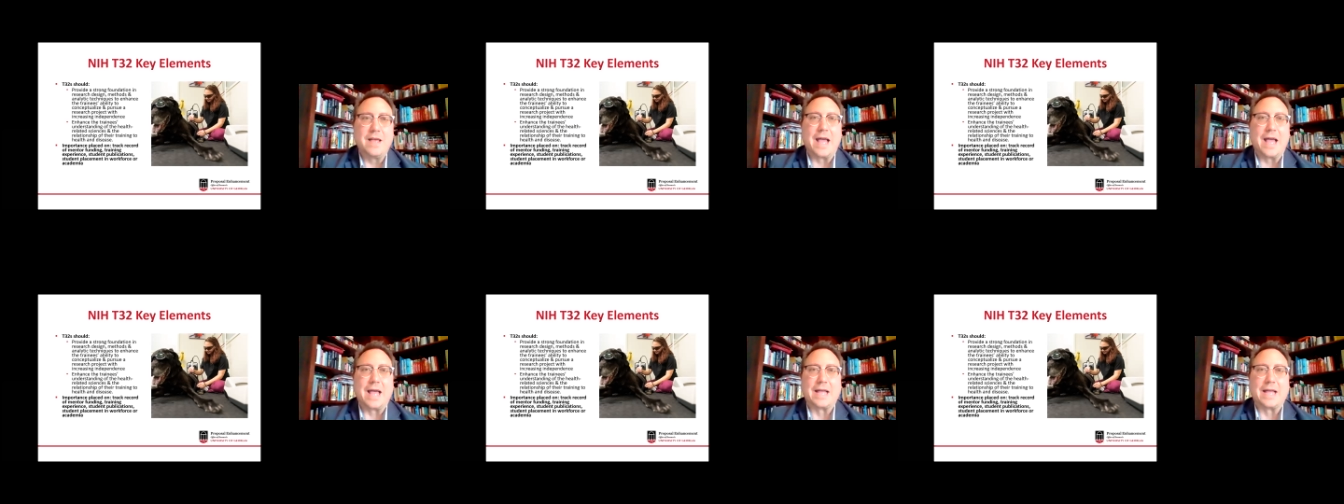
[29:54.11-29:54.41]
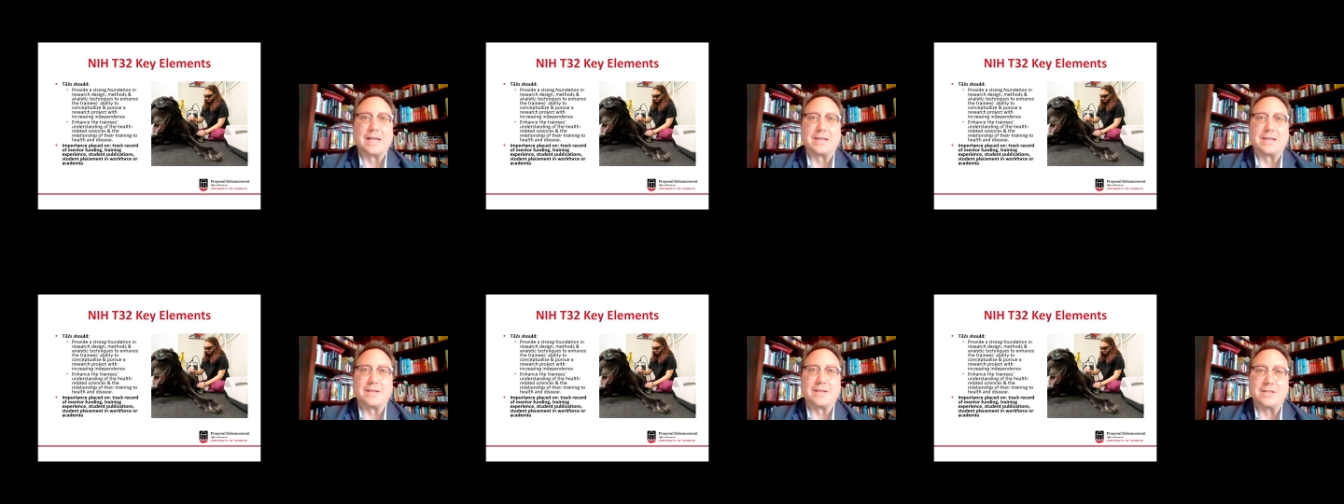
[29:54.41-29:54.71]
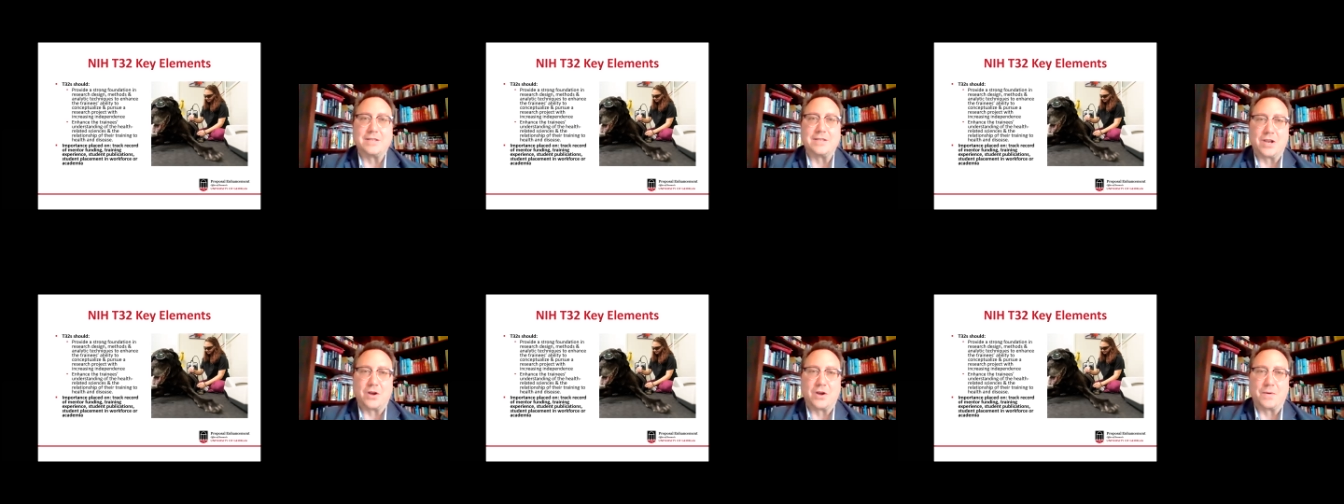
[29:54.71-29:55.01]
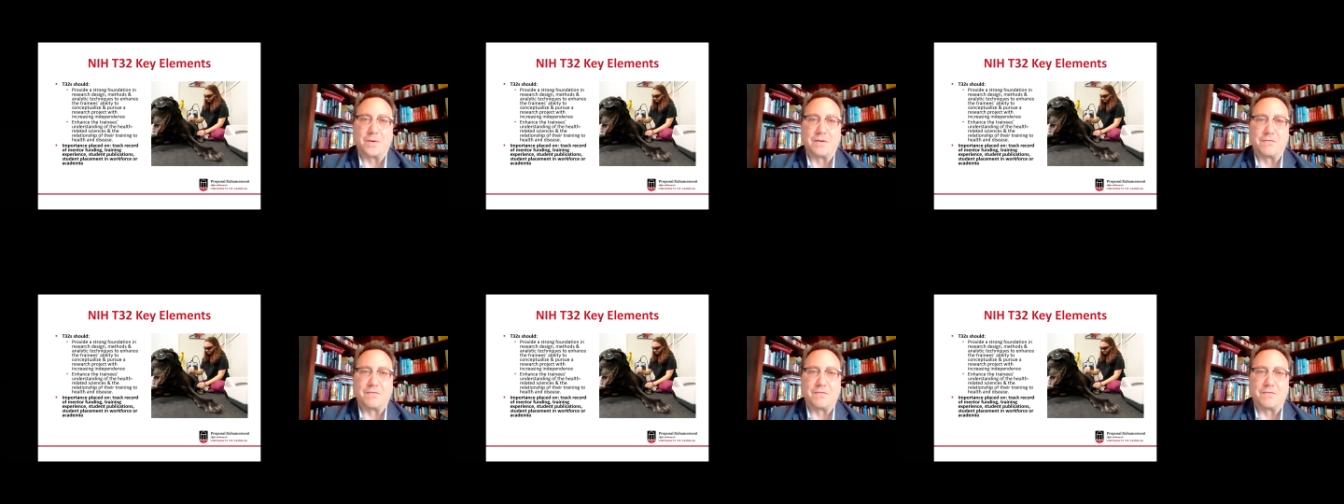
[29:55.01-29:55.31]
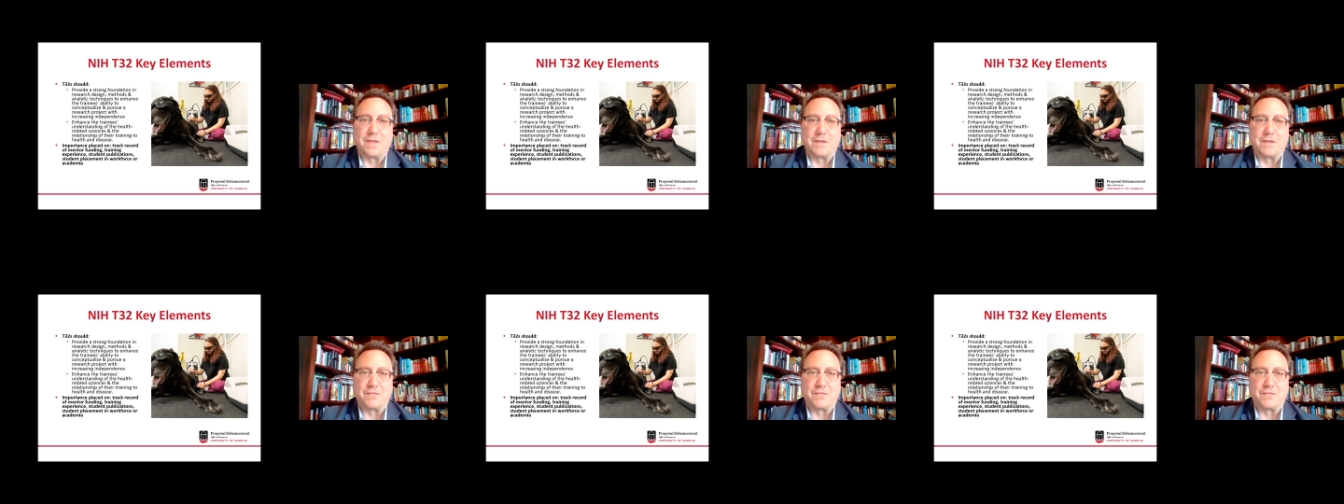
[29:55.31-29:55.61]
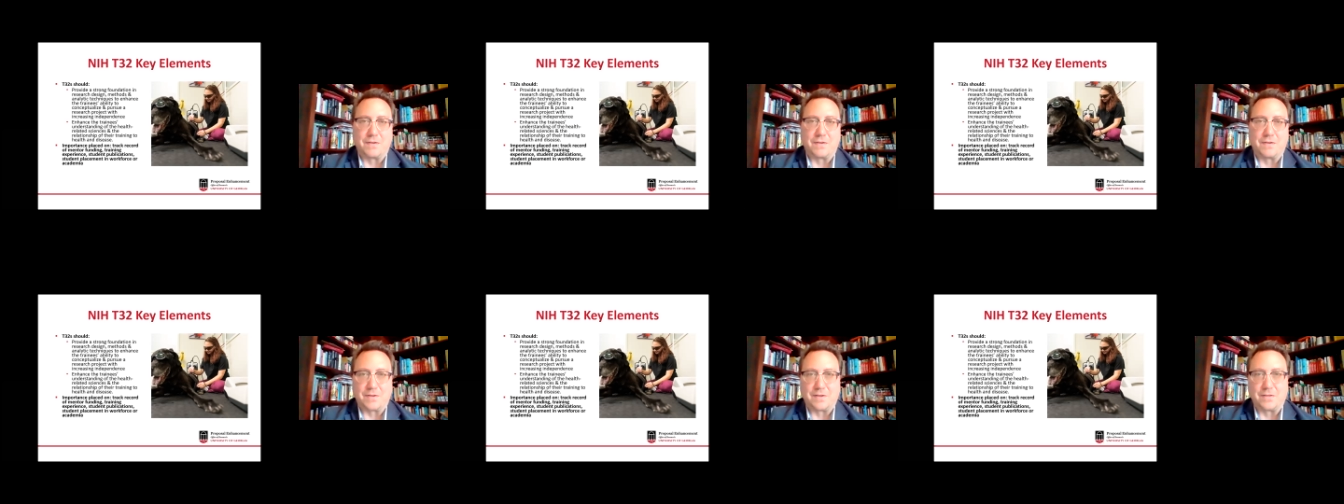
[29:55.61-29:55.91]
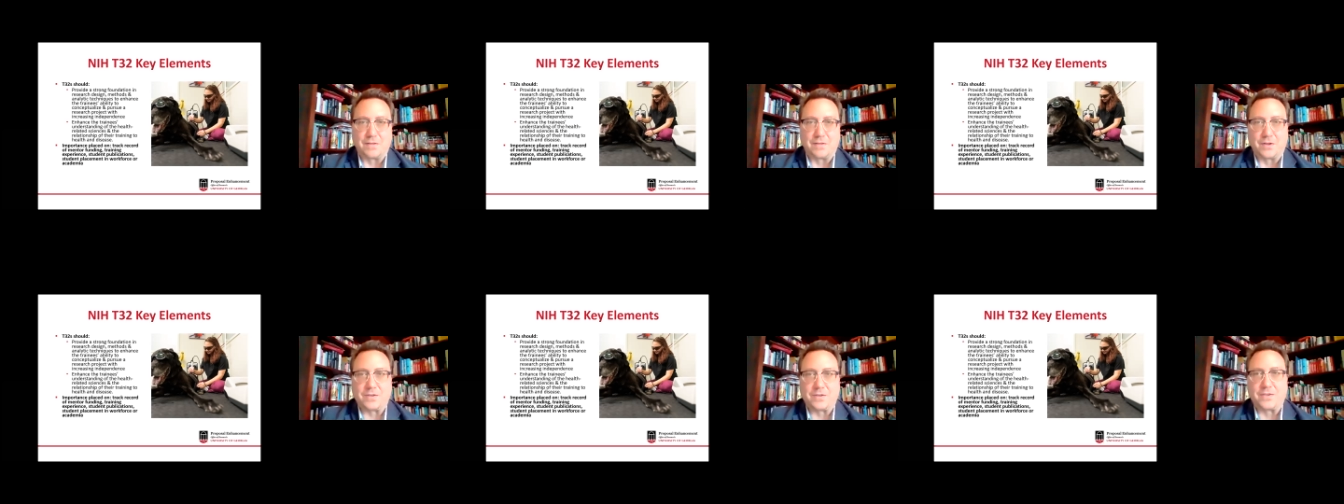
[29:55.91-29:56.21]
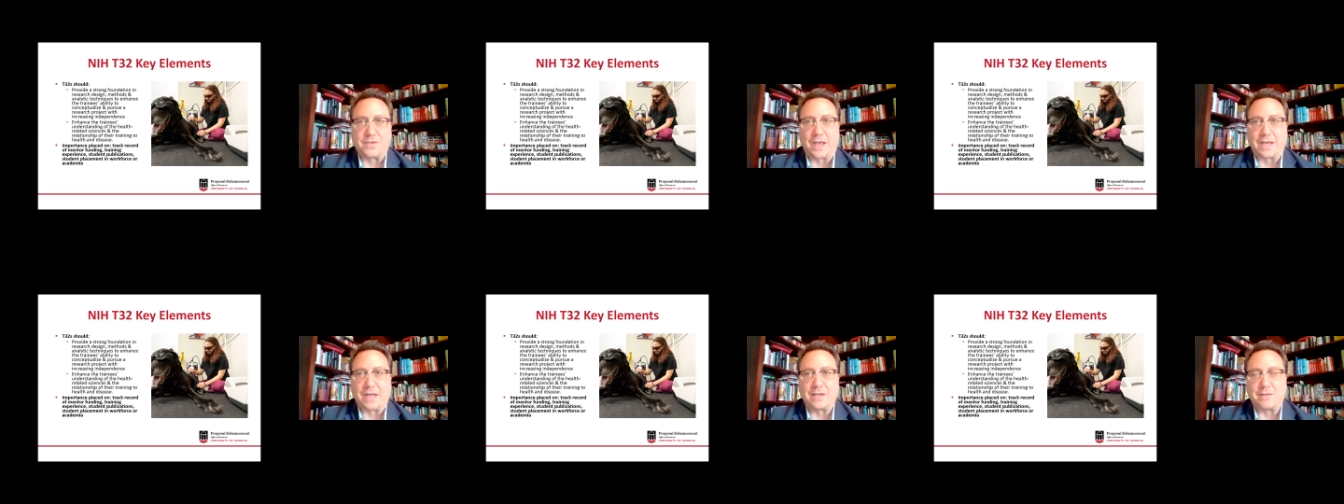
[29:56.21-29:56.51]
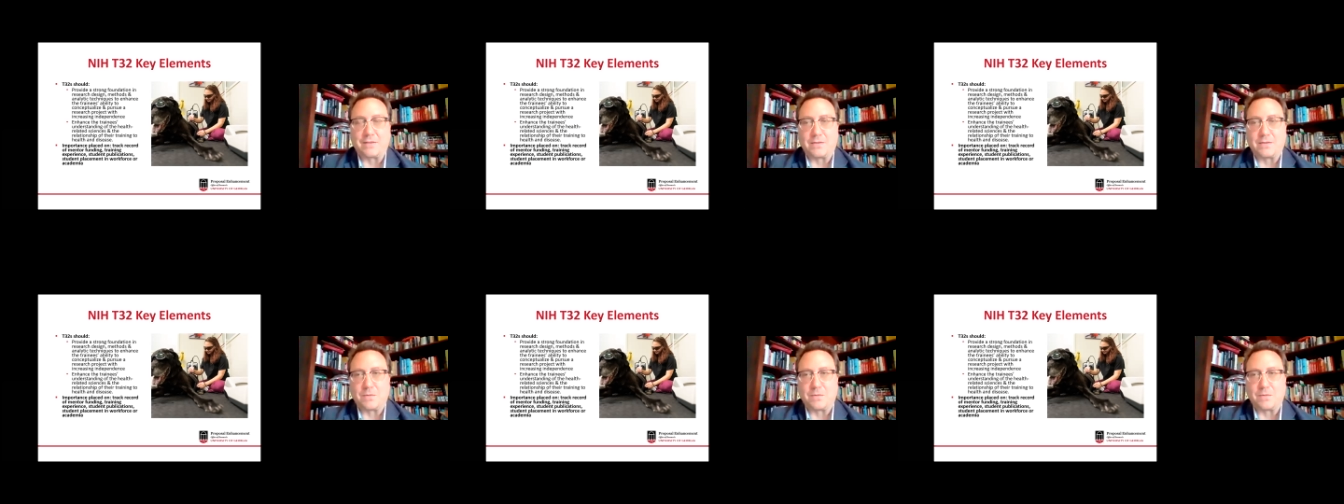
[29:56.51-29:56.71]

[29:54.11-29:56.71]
And if it looks like